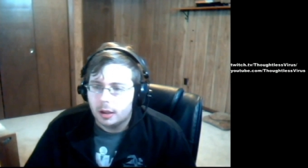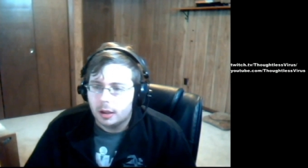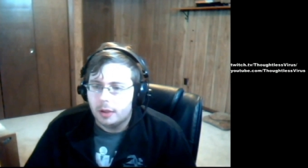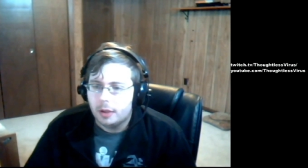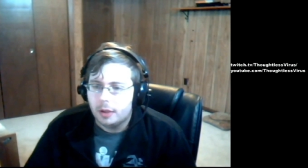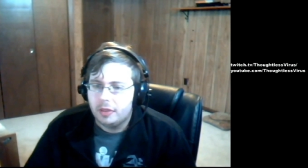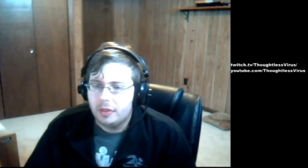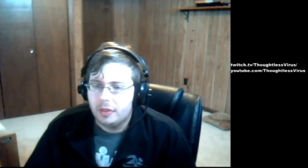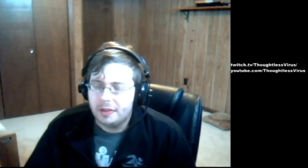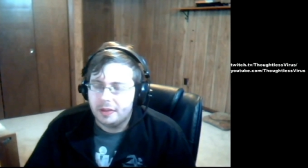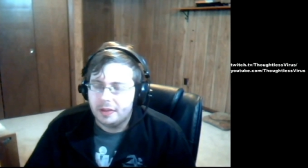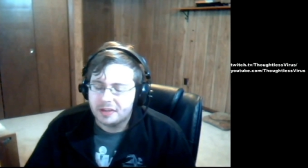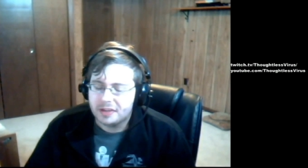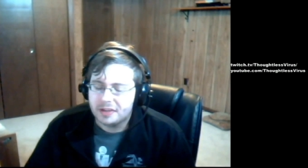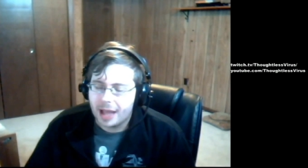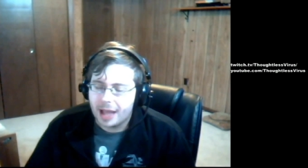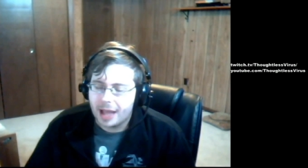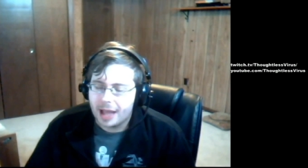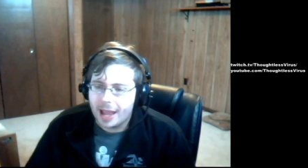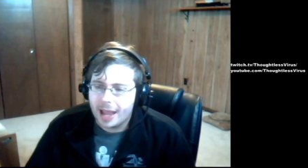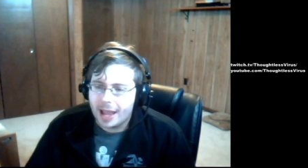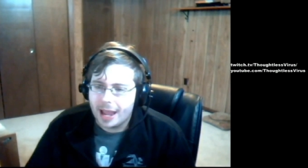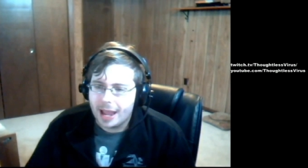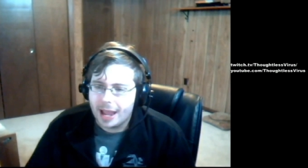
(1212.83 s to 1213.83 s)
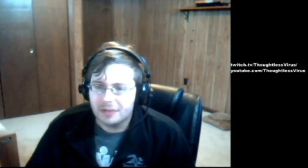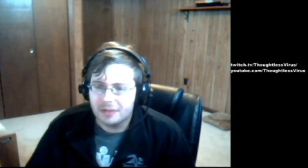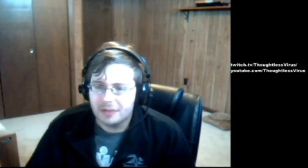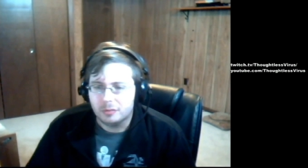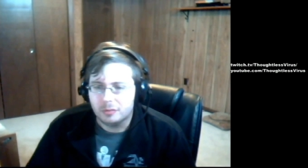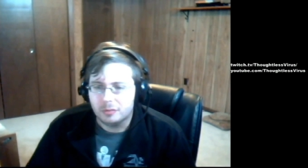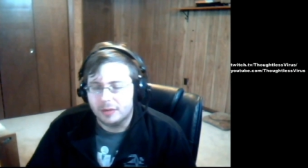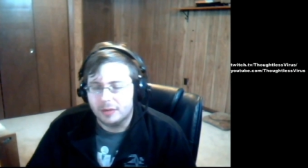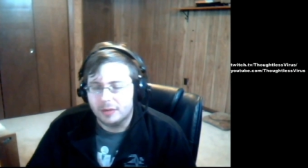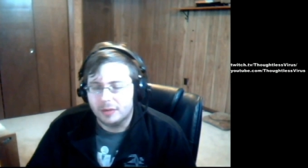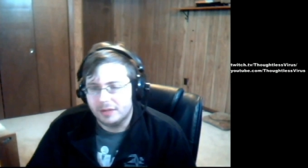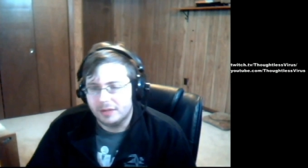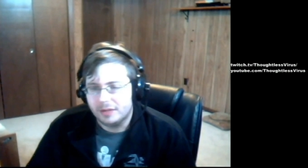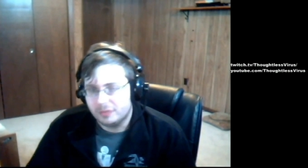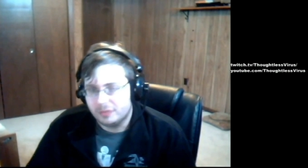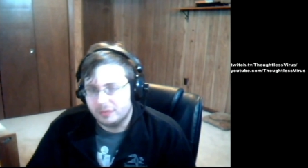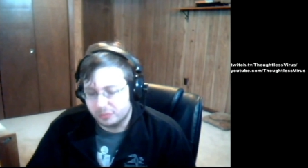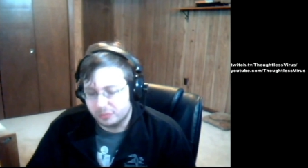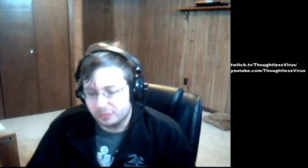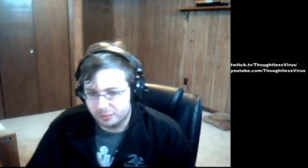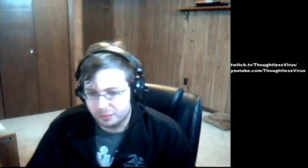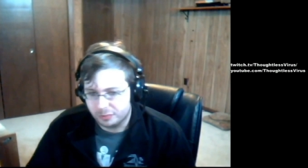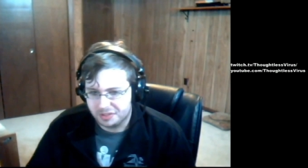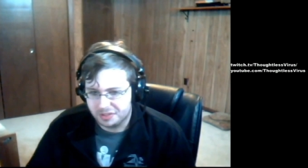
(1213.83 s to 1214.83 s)
This guy has a ring of
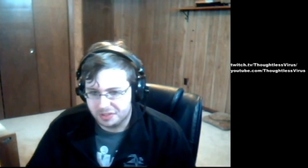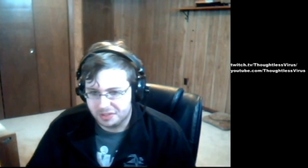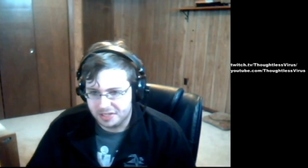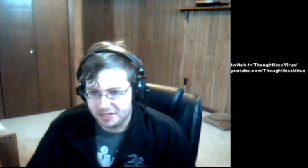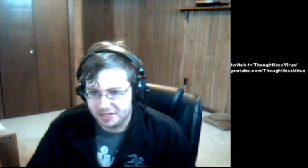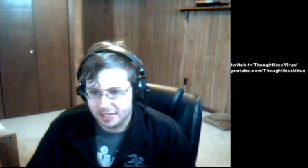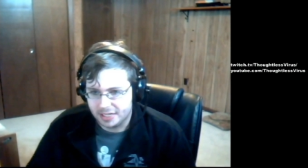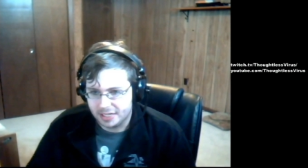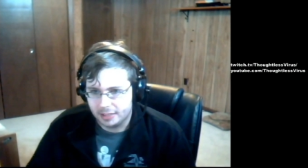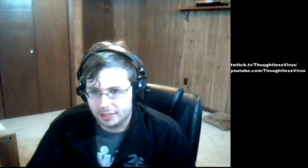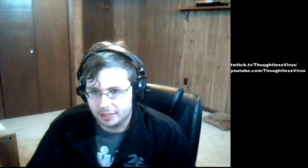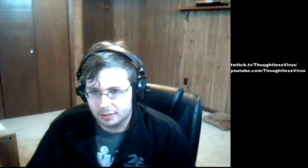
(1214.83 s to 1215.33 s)
true seeing.